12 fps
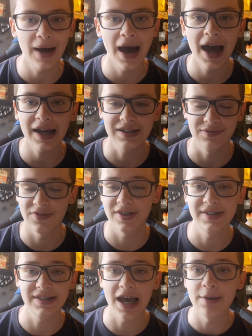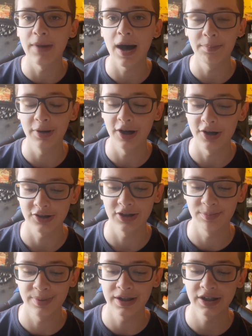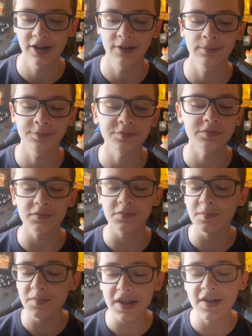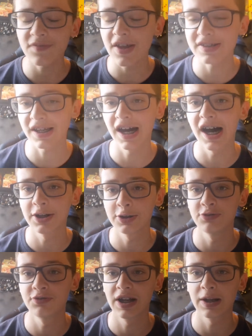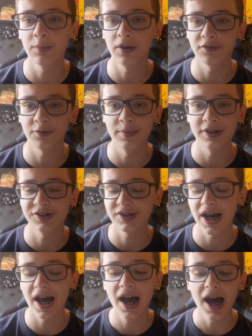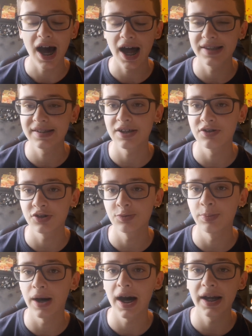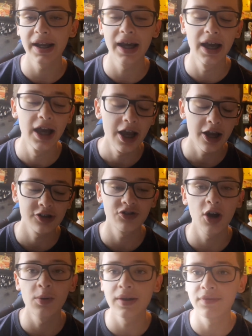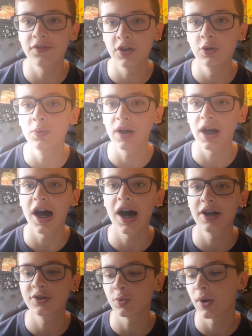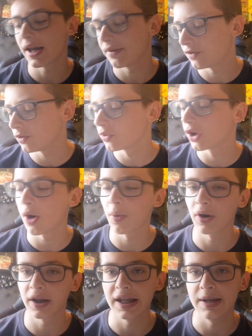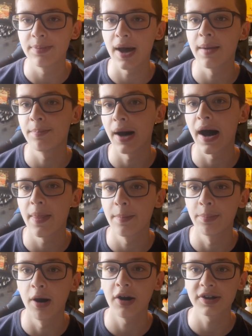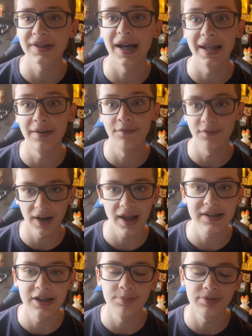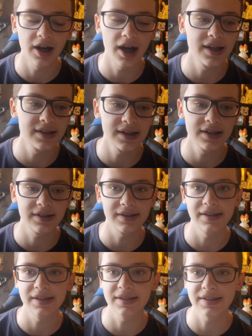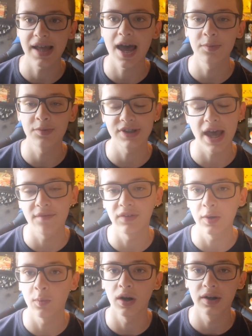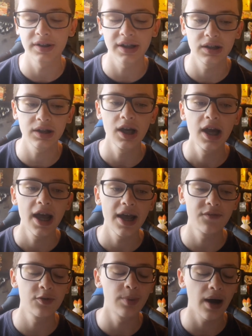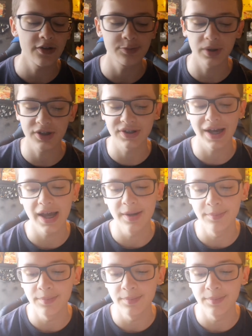packs of this set, in my personal opinion. If there's a card you really want from this set, I'd say just buy it, because there are only few cards where if you go on eBay, buy the box at inflated prices, because this set was heavily wanted. If you buy this box at